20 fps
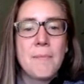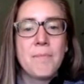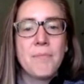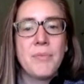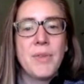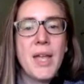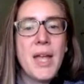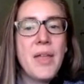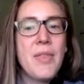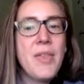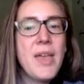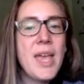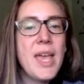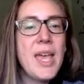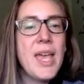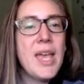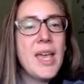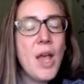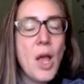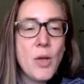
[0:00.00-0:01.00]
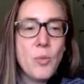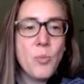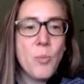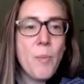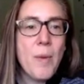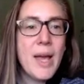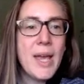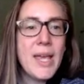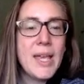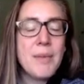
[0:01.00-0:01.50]
They
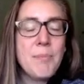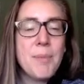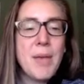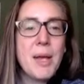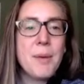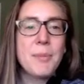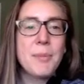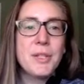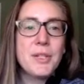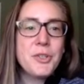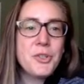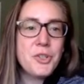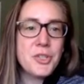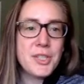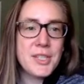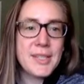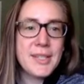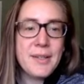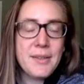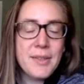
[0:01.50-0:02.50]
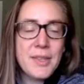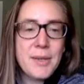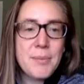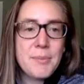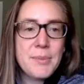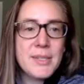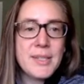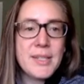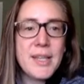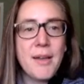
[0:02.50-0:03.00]
might be able to just seal
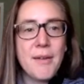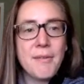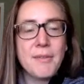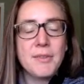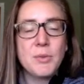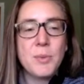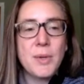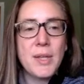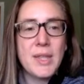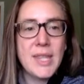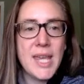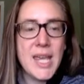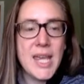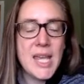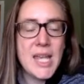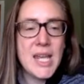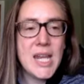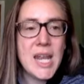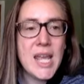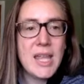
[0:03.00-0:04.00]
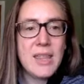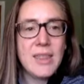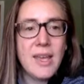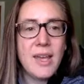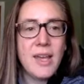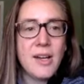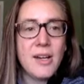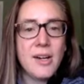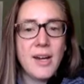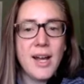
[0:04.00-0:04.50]
themselves within
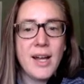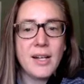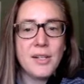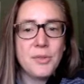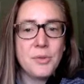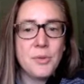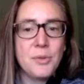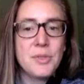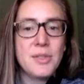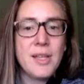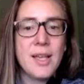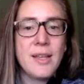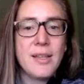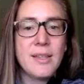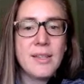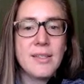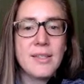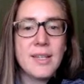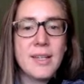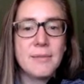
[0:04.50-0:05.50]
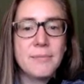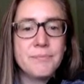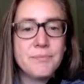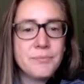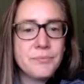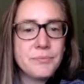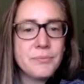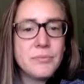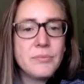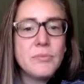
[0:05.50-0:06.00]
their exoskeleton.
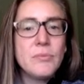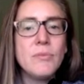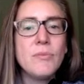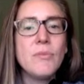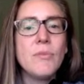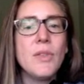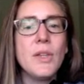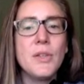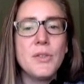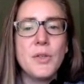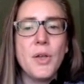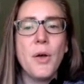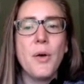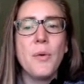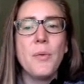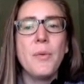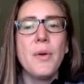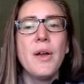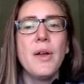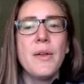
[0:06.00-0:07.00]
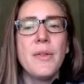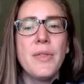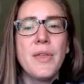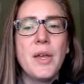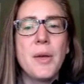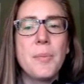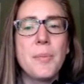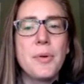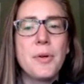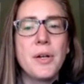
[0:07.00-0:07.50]
So the
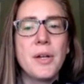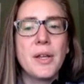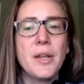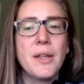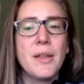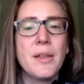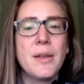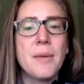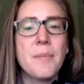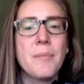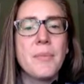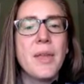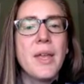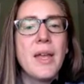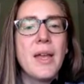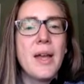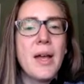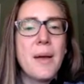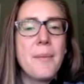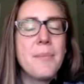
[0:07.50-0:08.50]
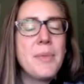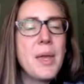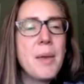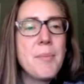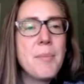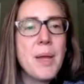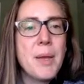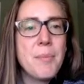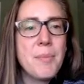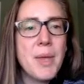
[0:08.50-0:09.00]
operculum, they
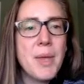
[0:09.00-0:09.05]
might be